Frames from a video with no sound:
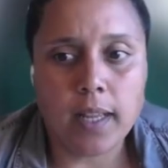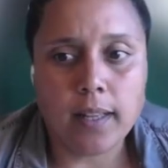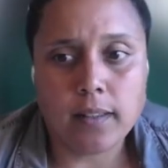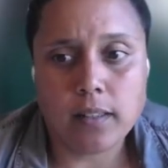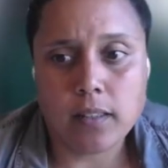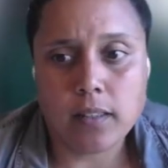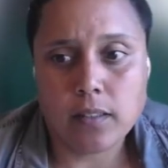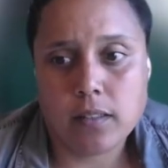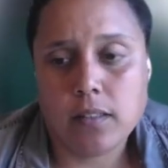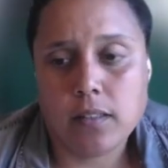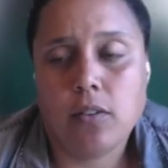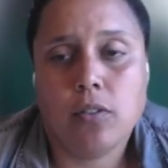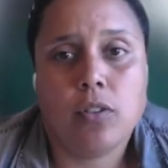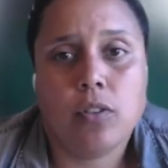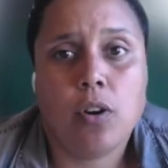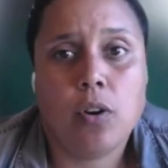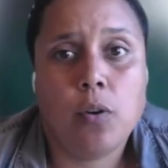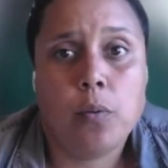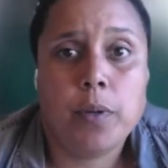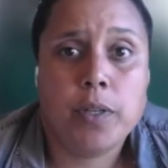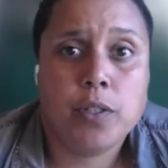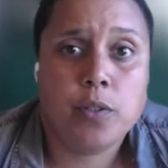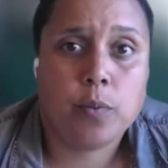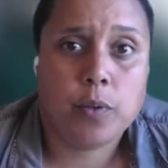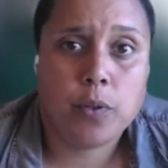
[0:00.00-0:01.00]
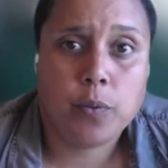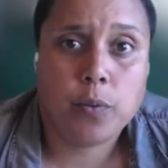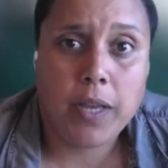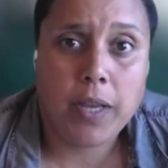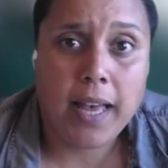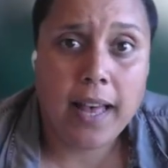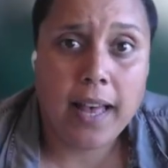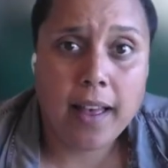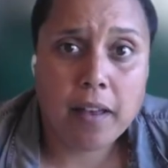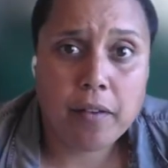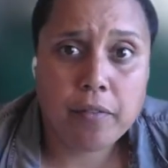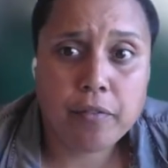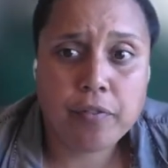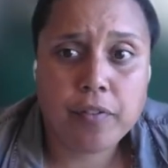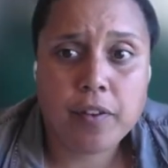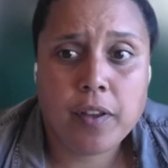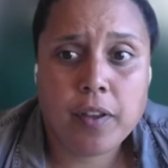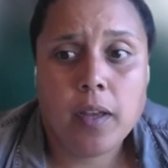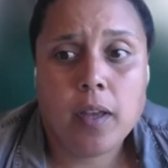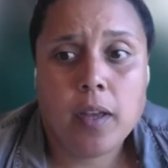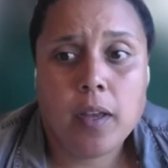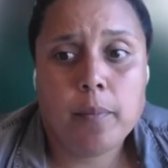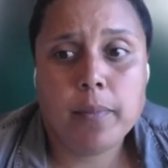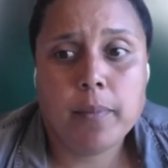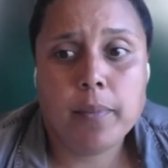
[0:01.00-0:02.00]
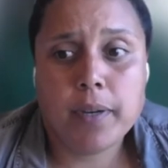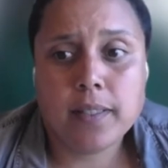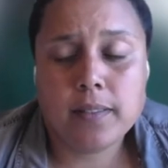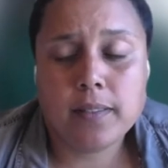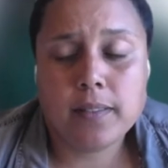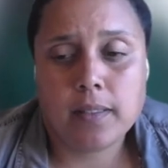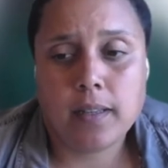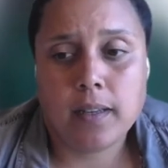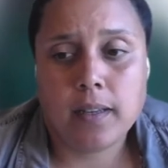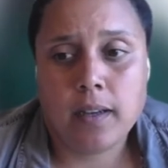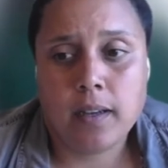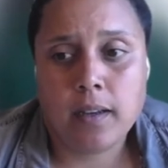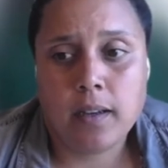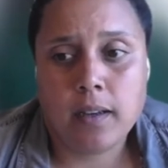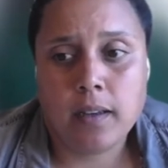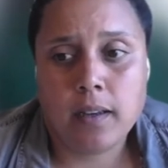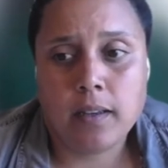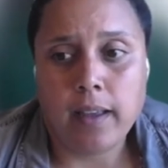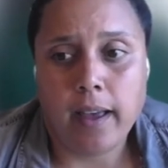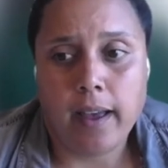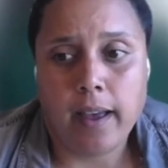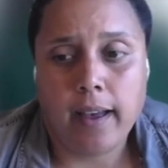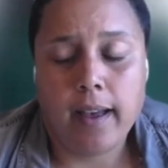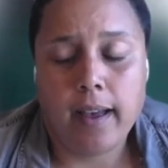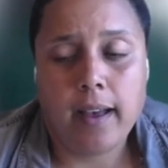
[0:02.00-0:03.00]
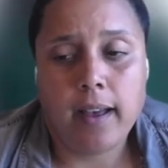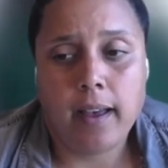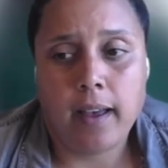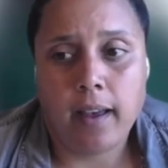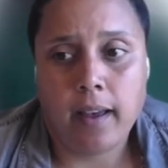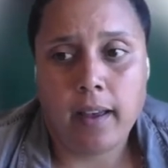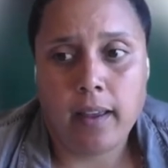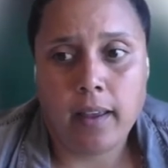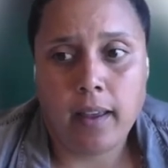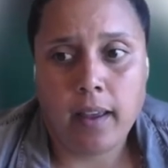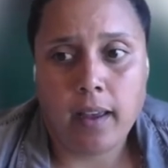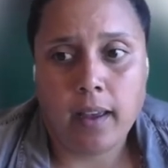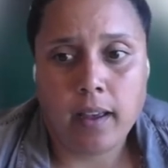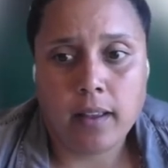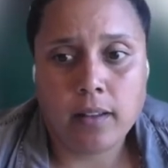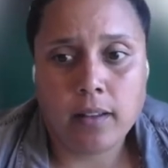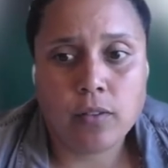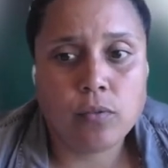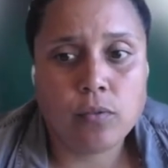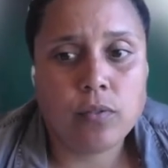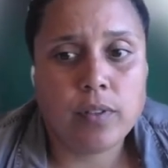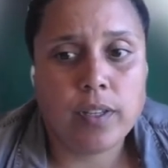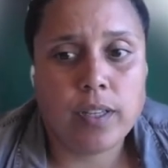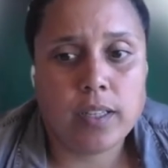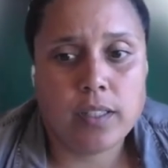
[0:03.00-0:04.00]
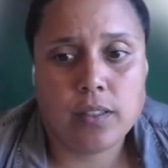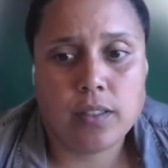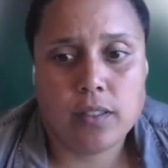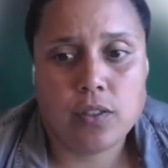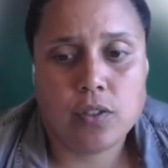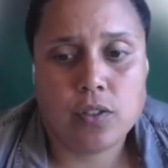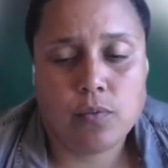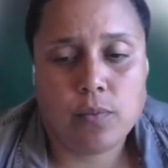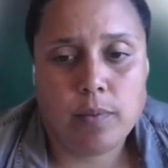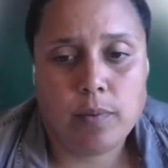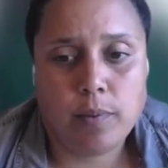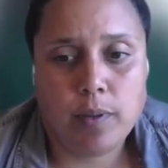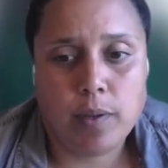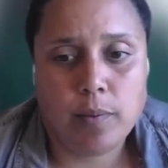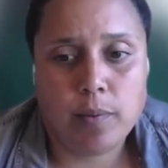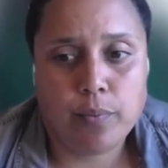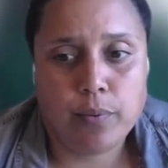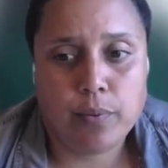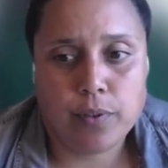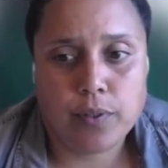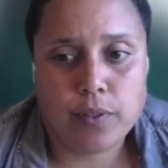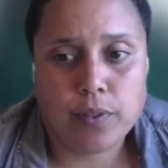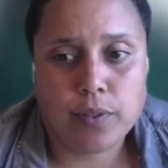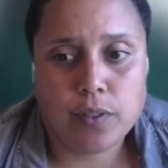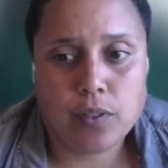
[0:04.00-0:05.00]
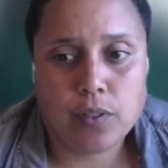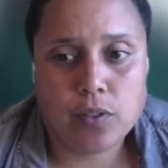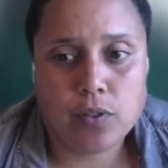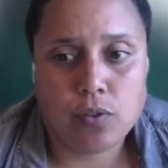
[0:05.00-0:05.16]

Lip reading: and that's not always what we have. But I do think it's extremely important.